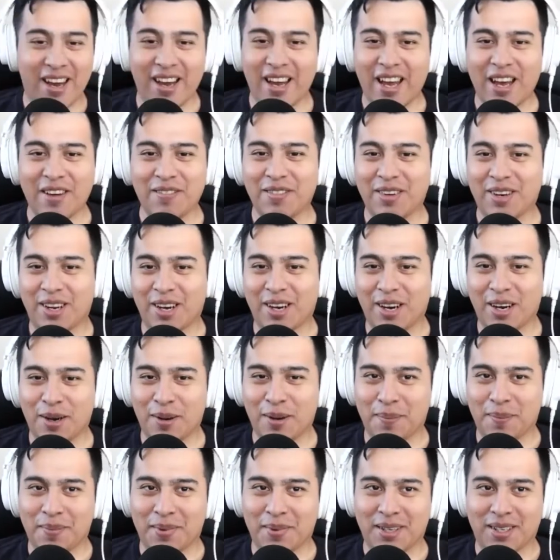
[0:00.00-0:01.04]
haven't
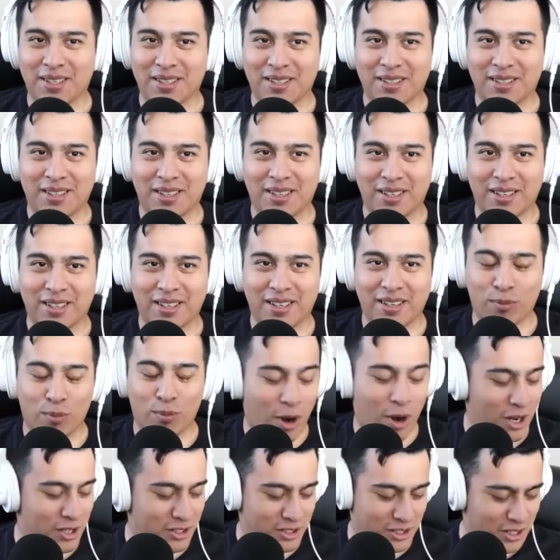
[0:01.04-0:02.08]
um
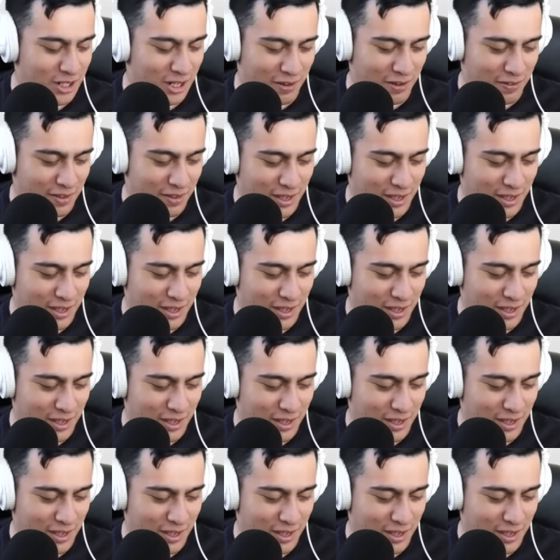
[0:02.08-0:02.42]
watched any of the